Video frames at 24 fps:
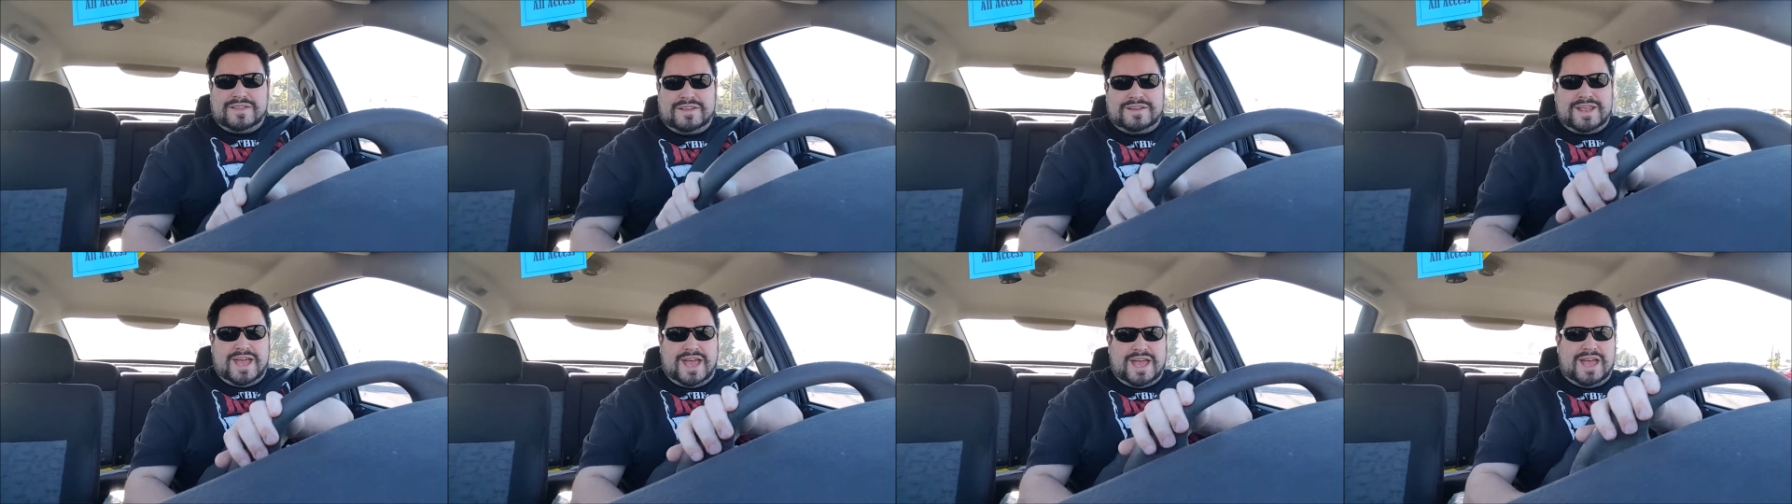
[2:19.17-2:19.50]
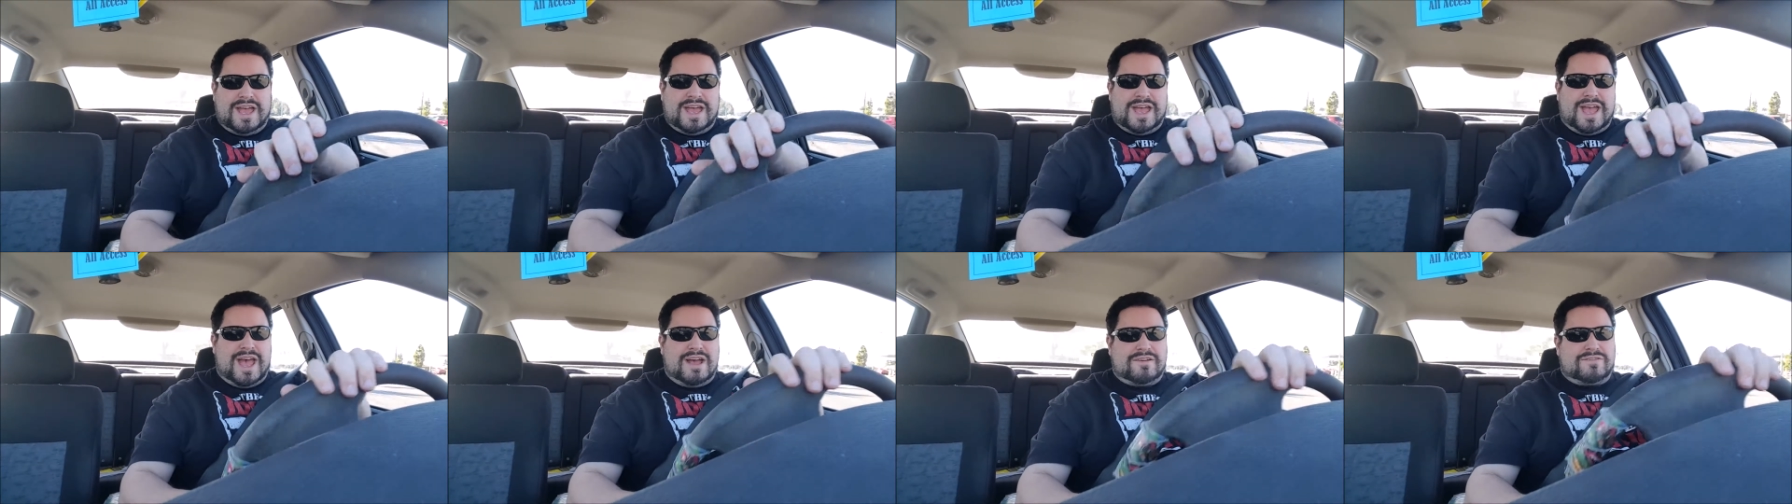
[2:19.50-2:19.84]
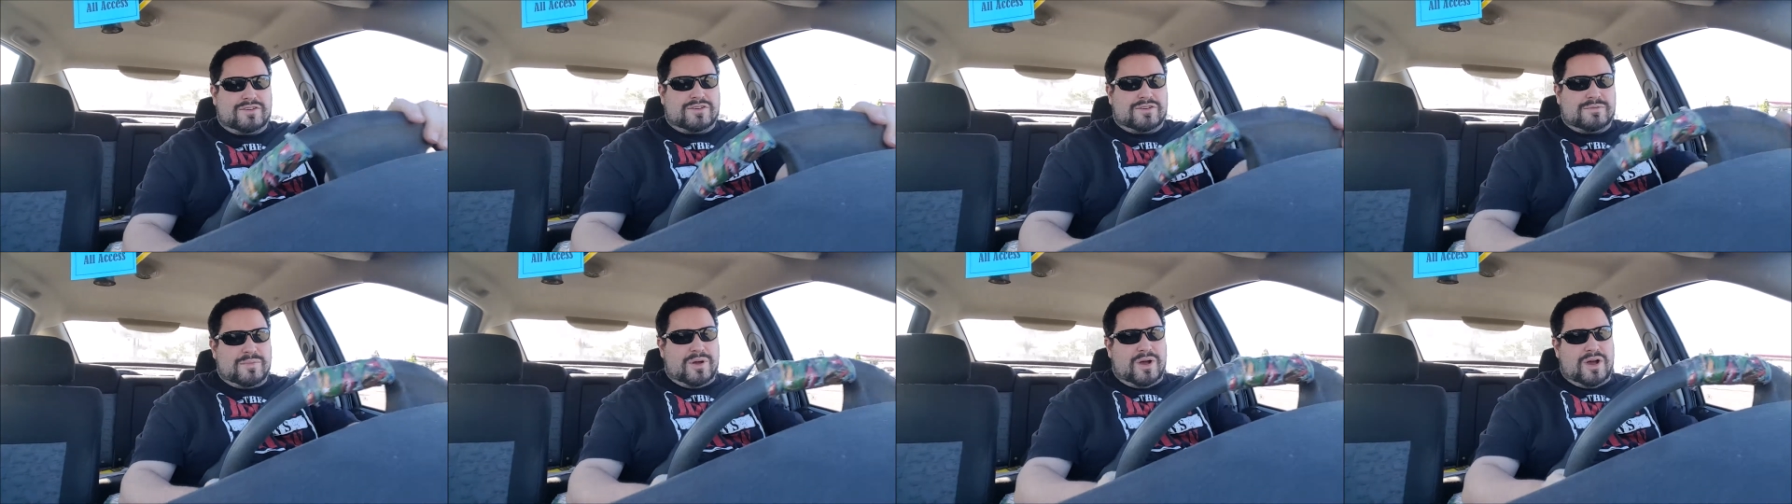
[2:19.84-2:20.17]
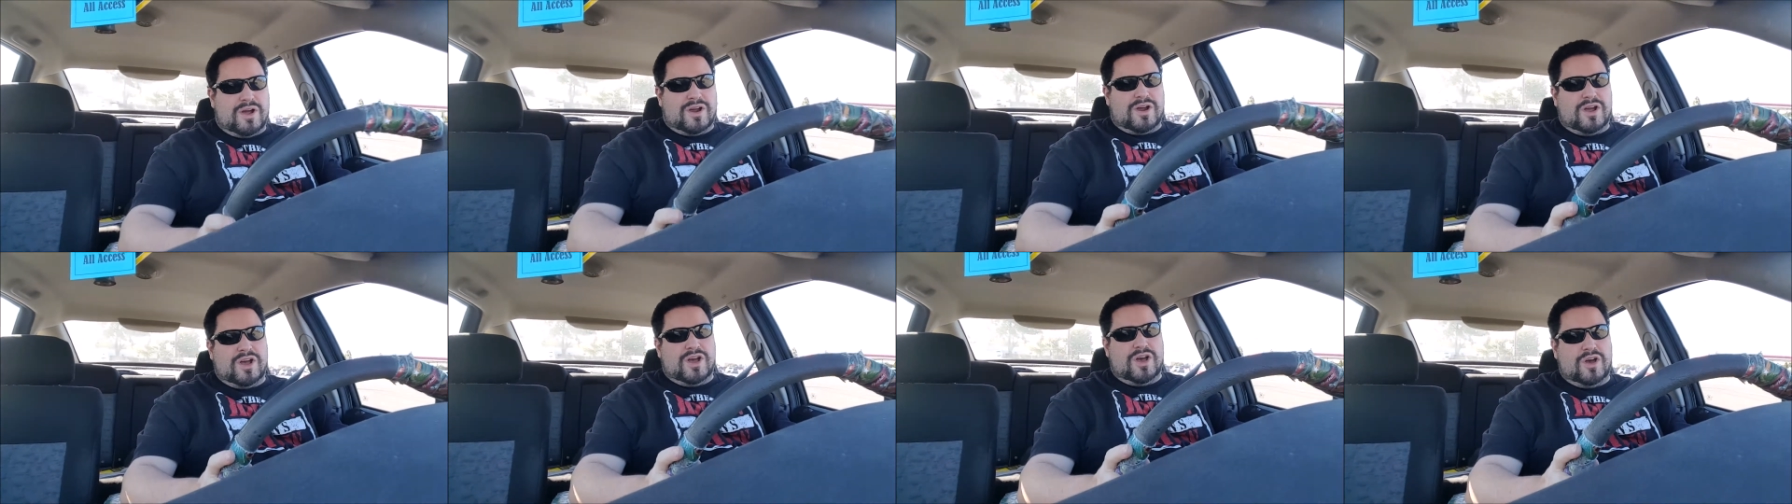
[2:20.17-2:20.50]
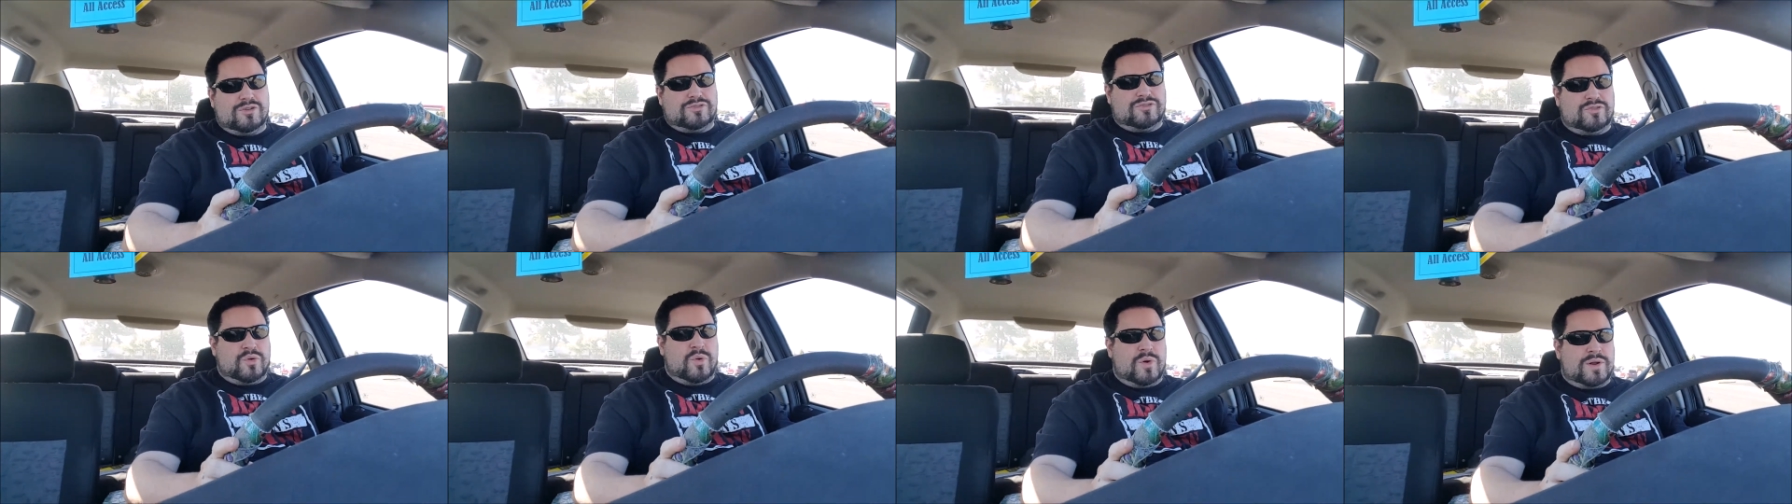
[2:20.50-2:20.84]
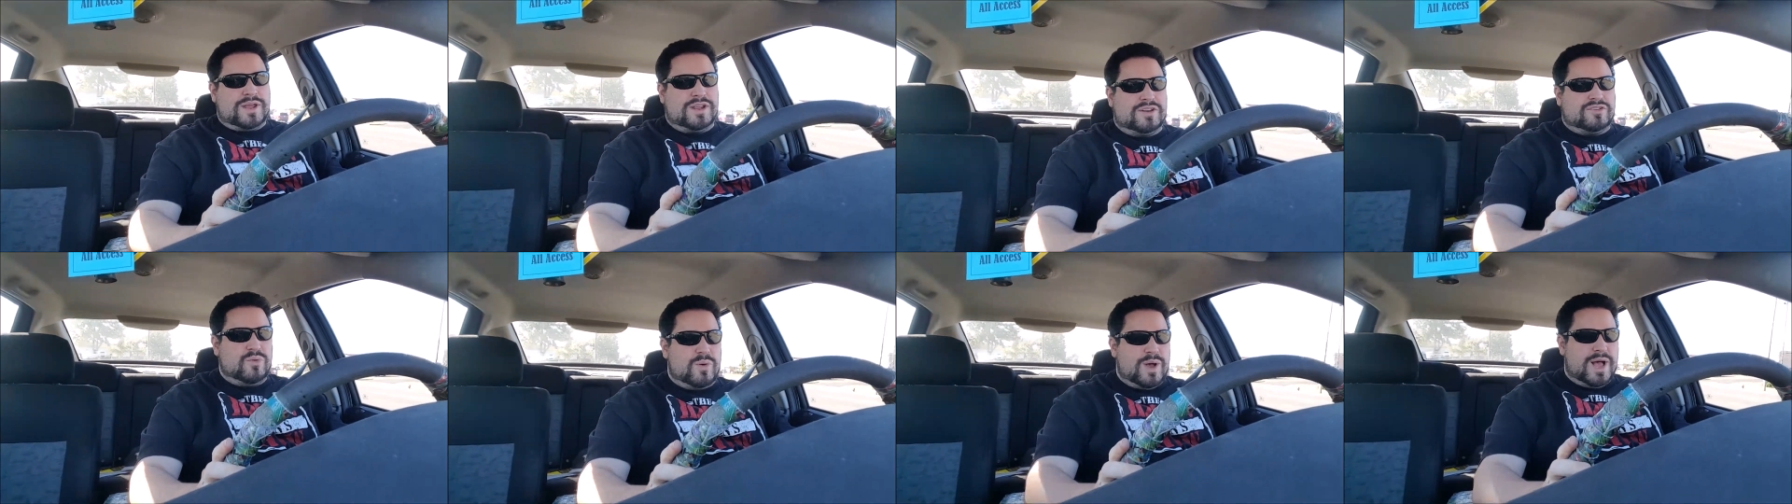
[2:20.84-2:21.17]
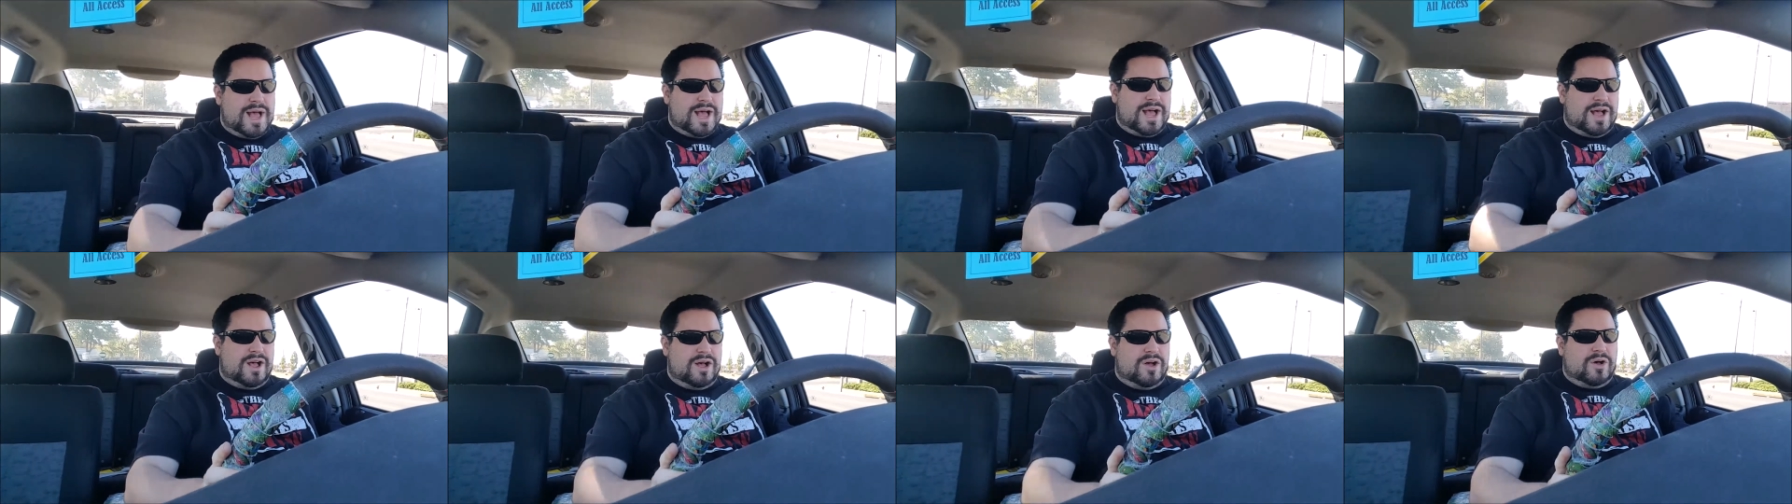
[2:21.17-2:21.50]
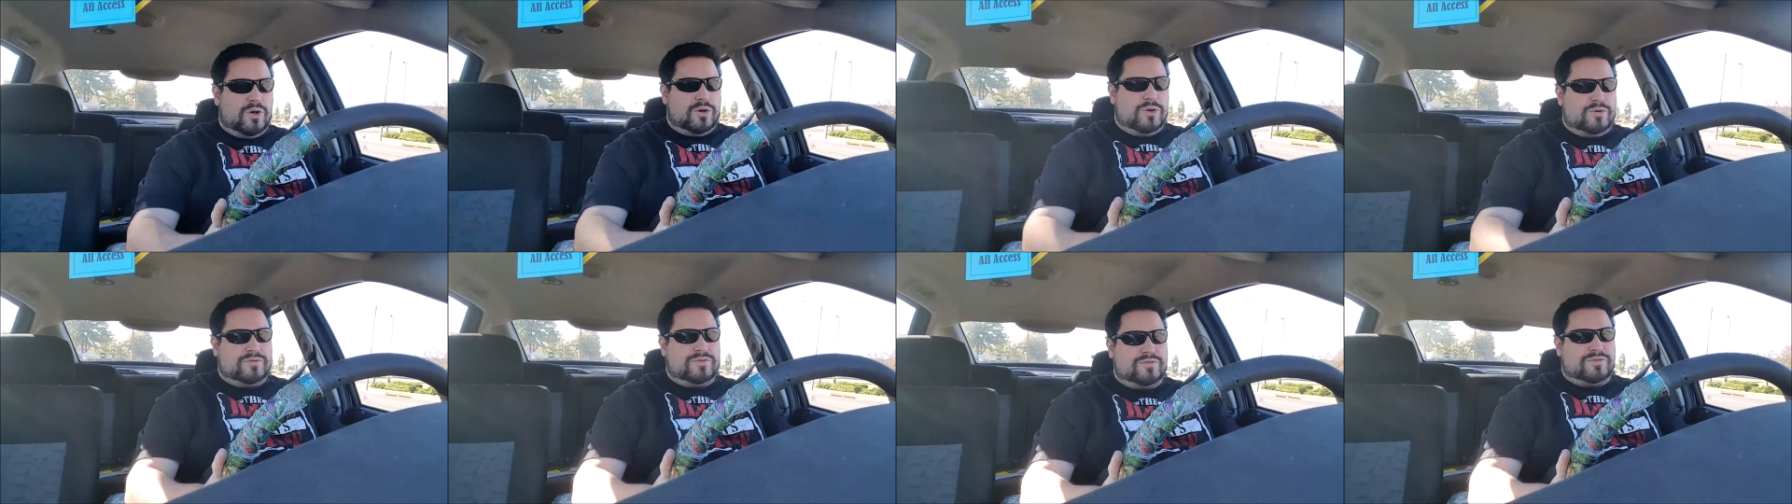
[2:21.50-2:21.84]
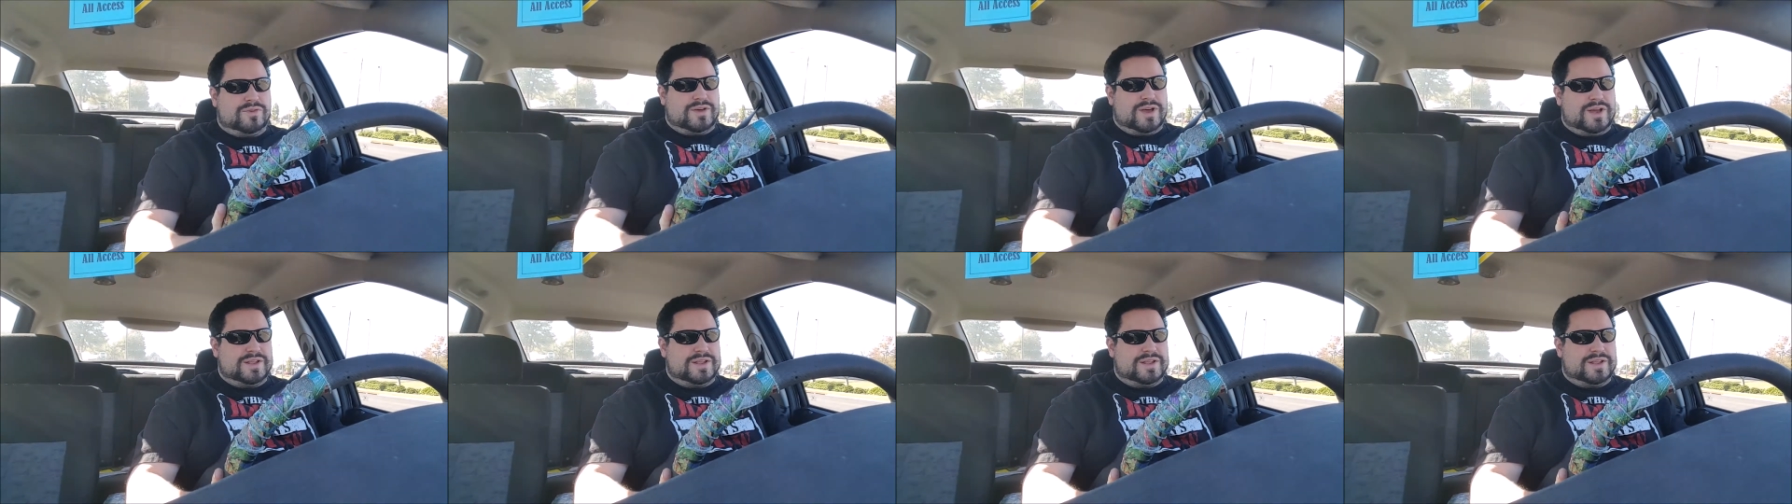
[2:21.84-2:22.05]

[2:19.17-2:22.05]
the day after tomorrow, 2012.